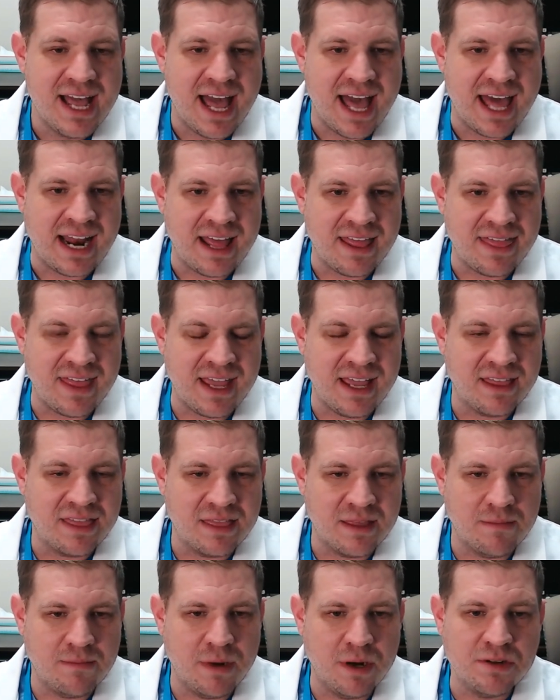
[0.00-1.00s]
and i think
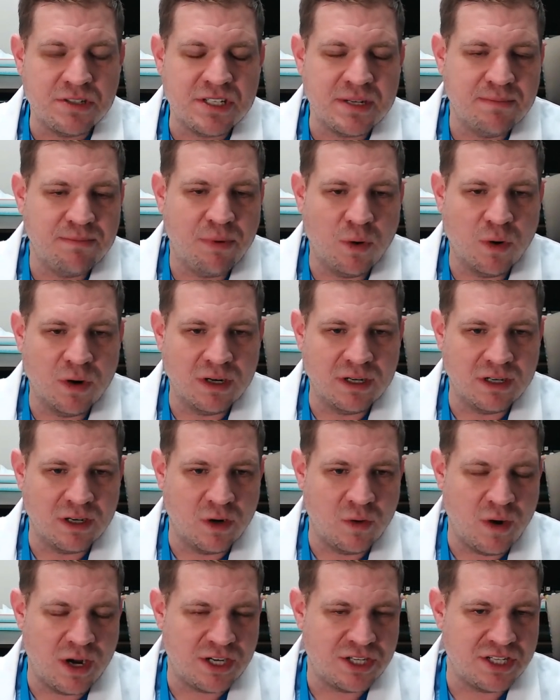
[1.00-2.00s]
the most important
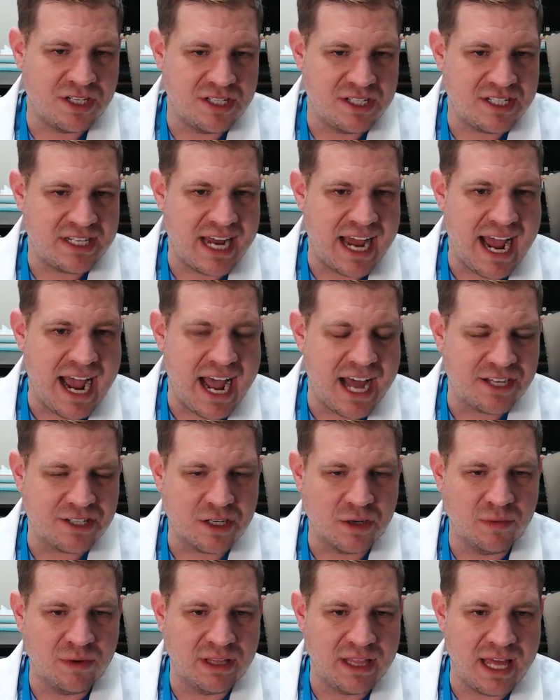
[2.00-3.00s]
questions to ask
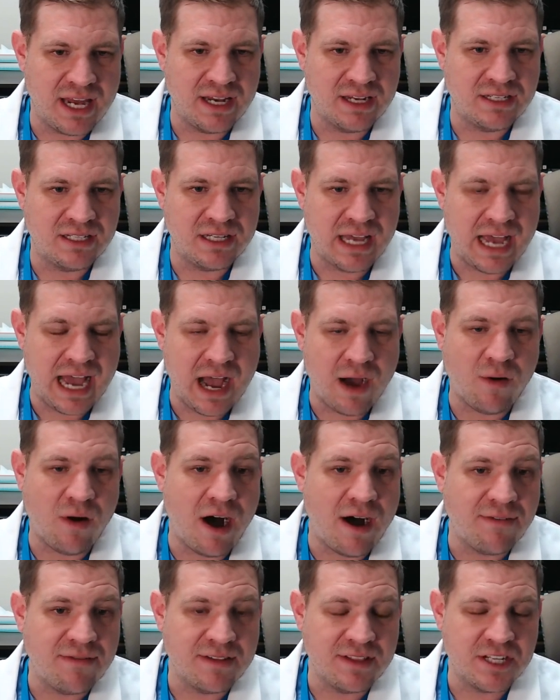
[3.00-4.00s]
are related to how
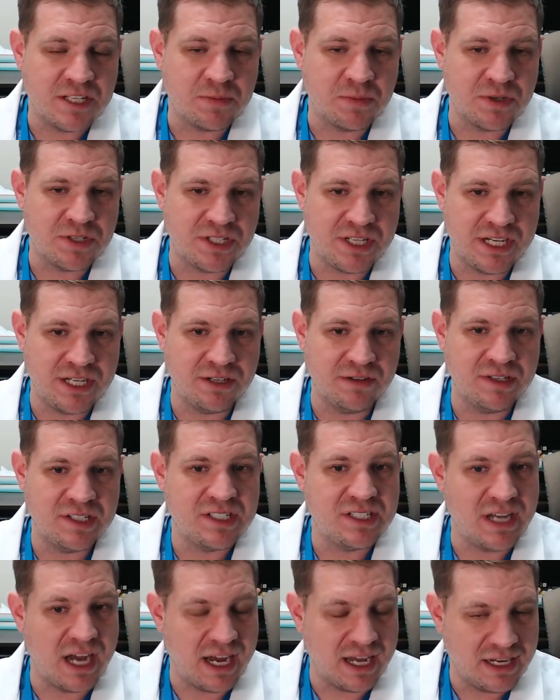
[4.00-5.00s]
often this procedure is
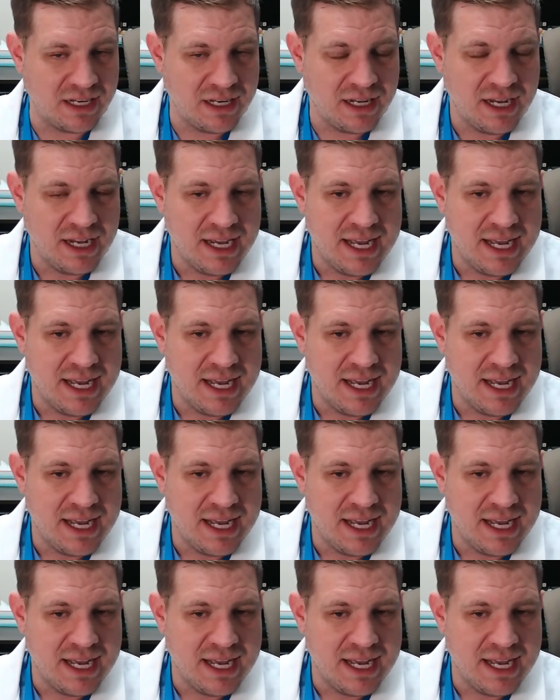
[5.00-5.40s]
done